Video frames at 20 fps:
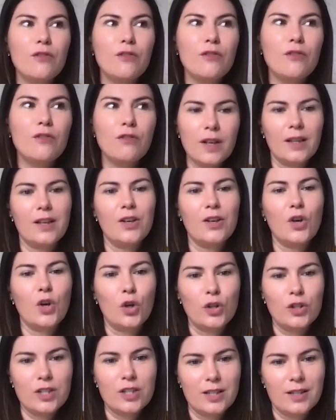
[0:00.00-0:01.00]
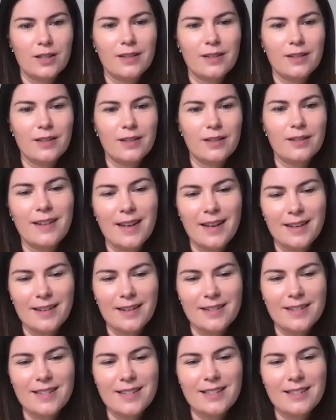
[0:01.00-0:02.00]
we've really earned it.
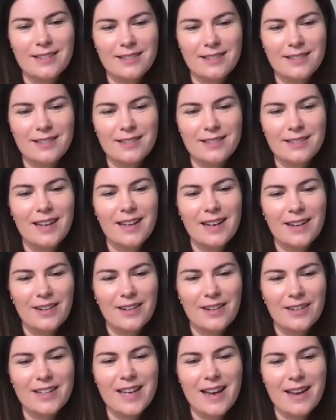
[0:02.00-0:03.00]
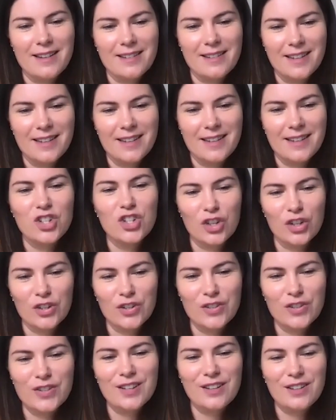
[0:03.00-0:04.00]
And it
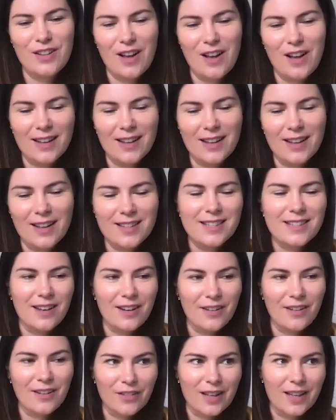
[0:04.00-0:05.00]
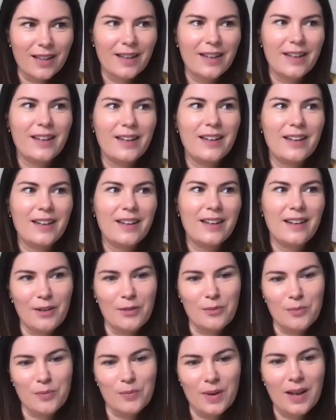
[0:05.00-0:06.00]
shows. The clients are really
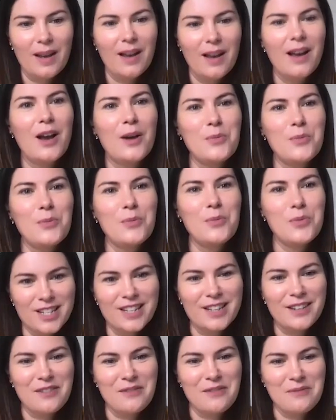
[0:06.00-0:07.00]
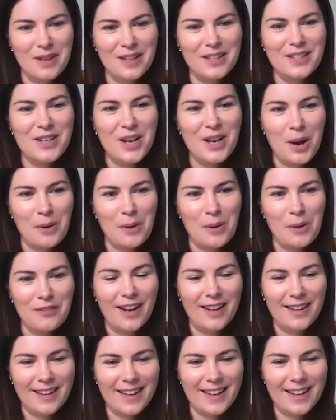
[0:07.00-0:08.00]
appreciative by the time we
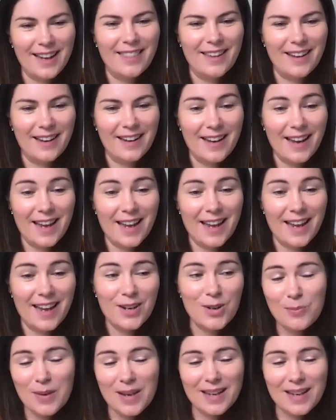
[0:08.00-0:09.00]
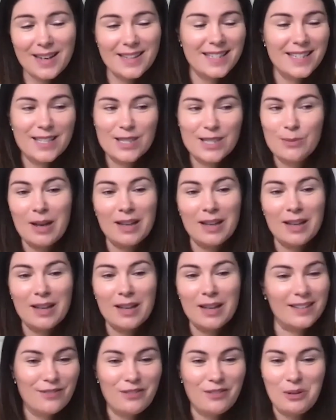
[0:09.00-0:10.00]
finally get there. And it could be 6
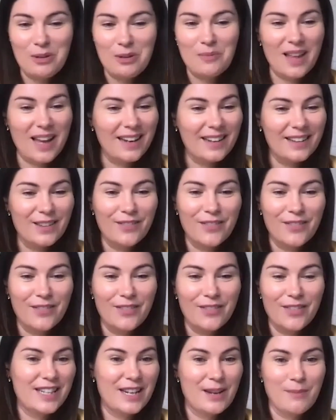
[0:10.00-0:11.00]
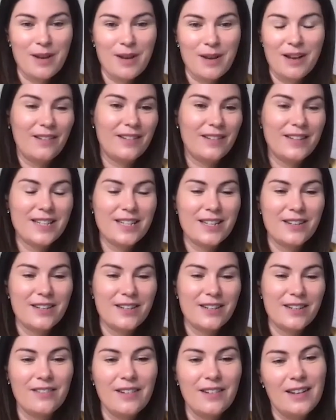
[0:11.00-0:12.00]
months from like the first email
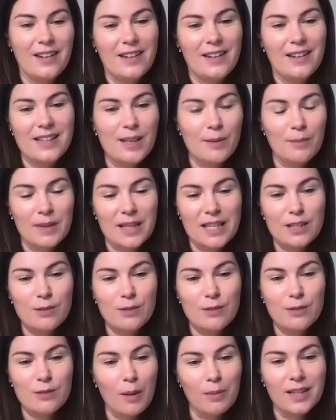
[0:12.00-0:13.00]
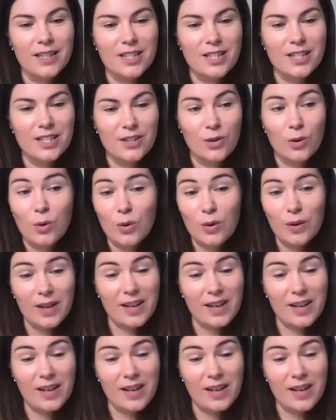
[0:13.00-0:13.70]
until something's published,